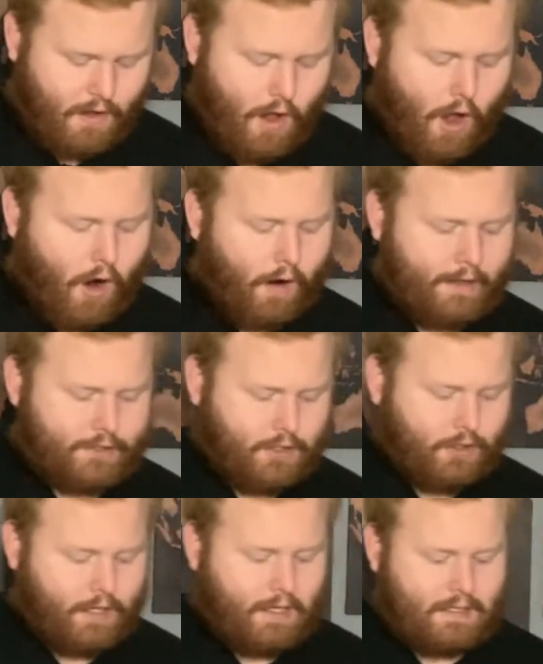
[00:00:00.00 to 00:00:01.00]
All right, so
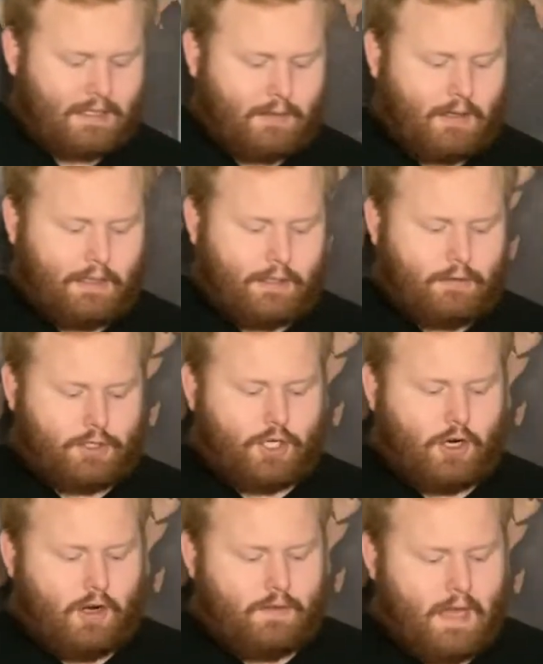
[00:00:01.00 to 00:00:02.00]
looking at some of the
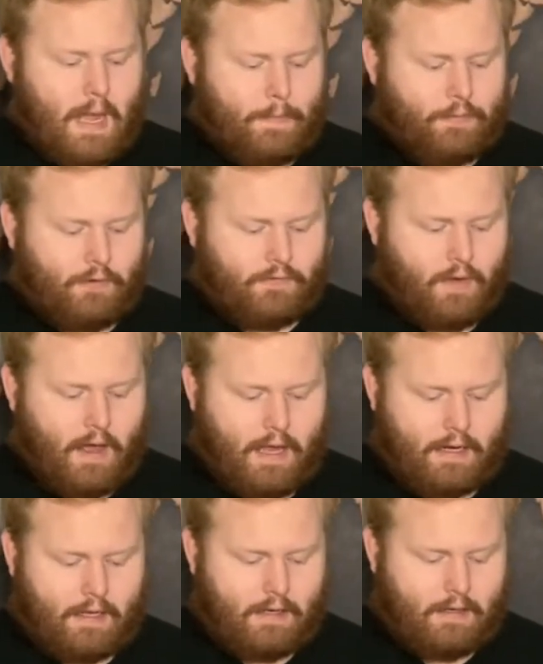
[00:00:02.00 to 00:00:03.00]
literature they
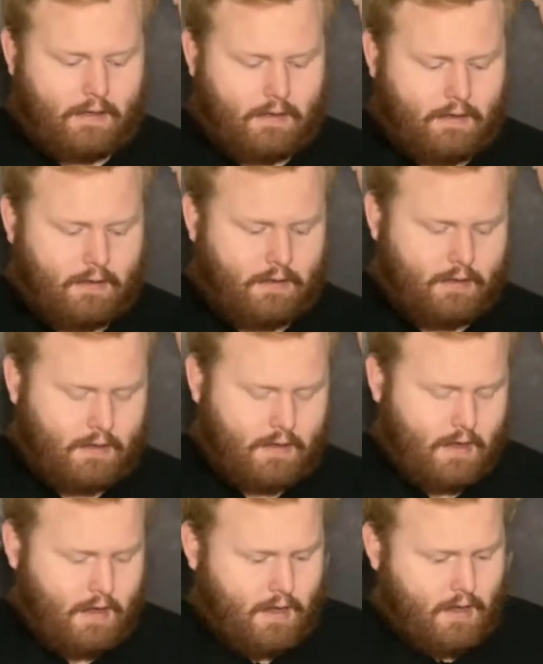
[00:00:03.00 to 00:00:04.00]
provided,
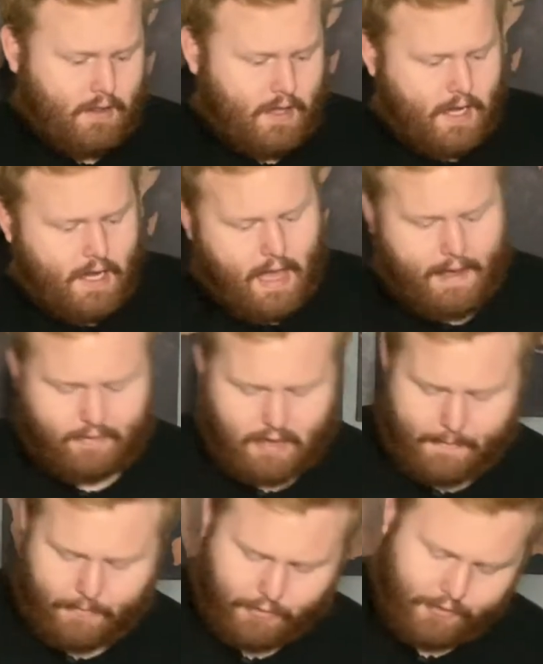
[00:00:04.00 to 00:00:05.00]
they have a
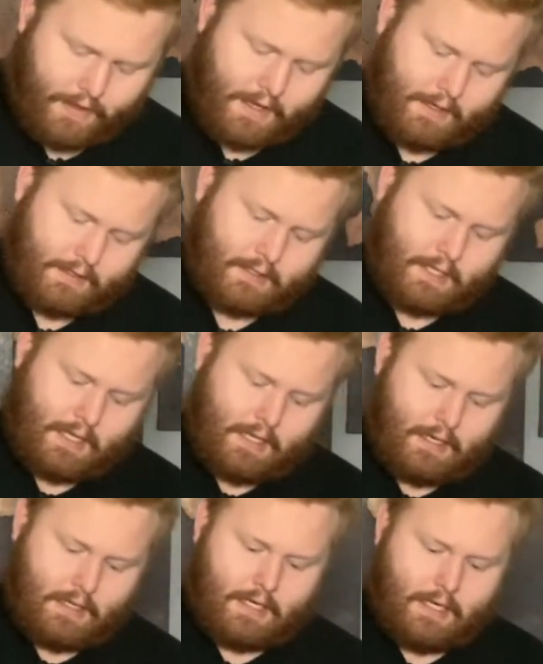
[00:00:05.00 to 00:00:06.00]
couple things
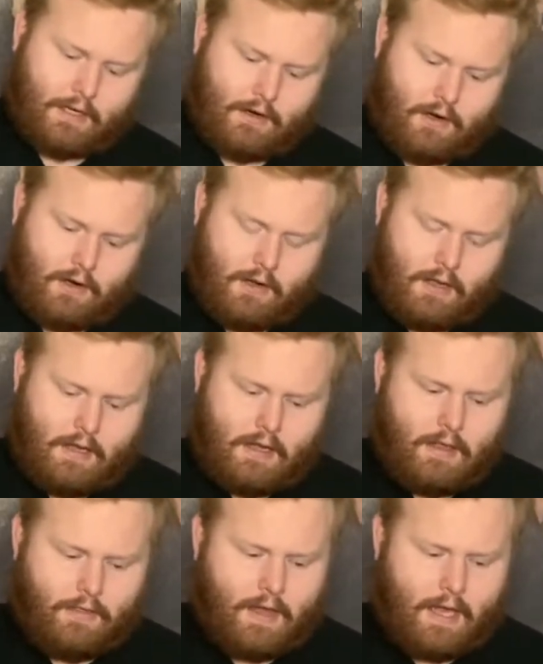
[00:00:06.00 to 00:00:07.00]
in here.
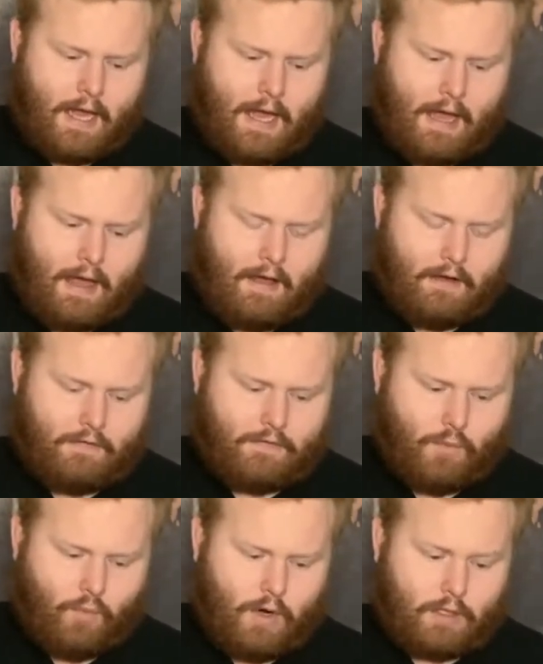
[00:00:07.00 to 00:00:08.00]
They have
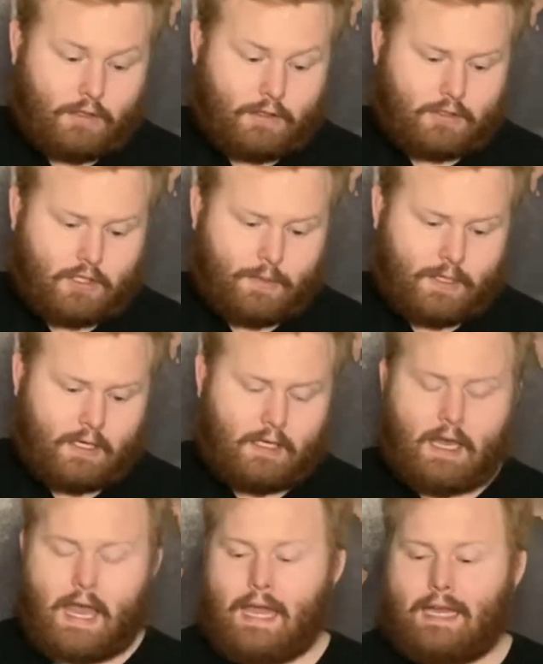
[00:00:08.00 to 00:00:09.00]
what looks to be
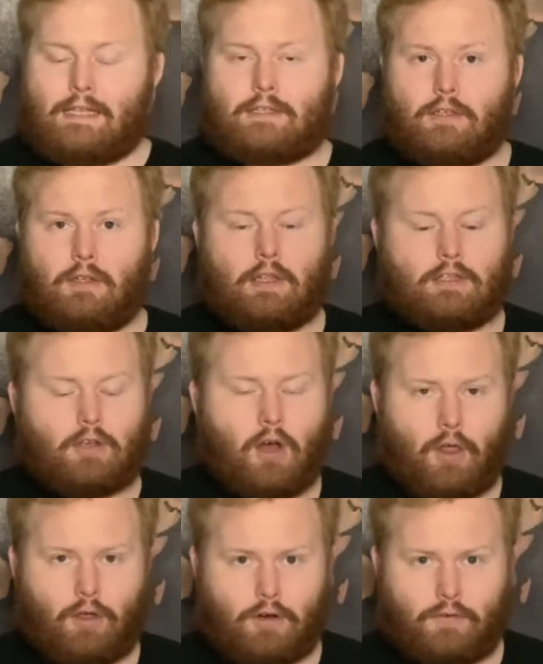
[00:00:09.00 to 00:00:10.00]
a
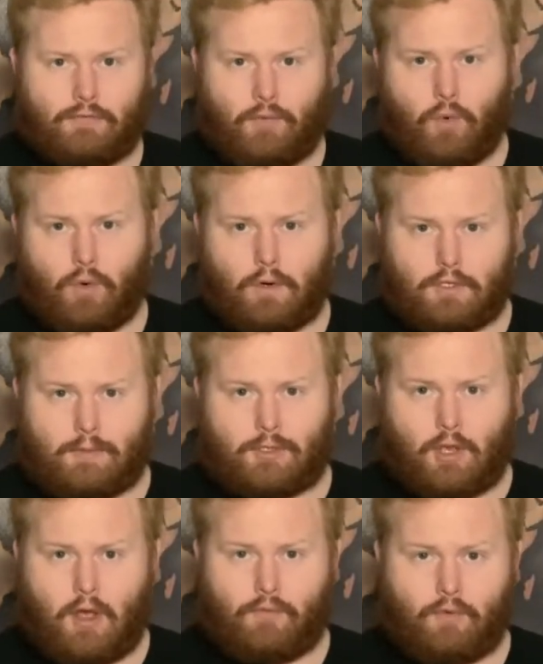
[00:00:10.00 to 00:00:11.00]
installer for some
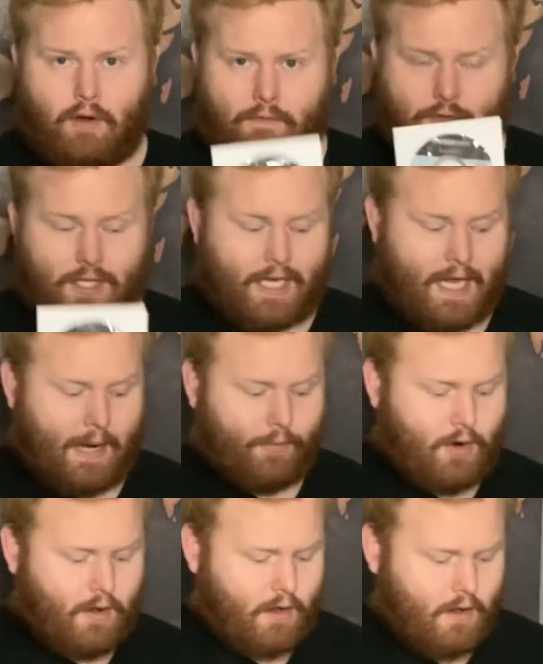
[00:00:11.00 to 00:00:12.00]
software for the
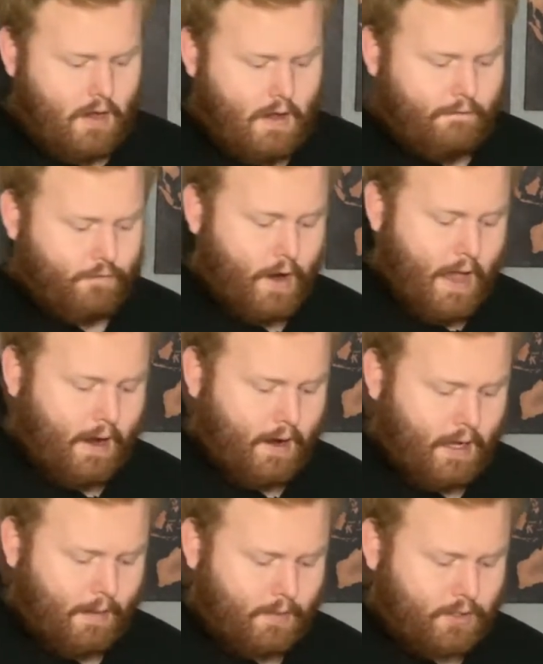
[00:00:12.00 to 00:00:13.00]
camera, for
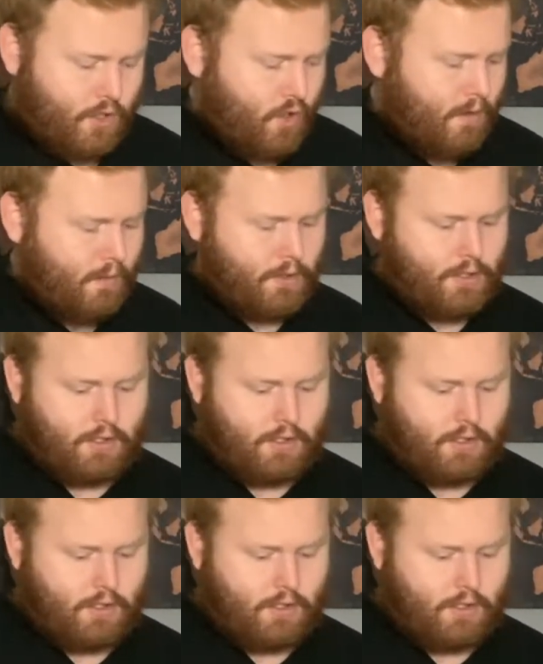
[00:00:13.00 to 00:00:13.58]
editing, I'm assuming, which is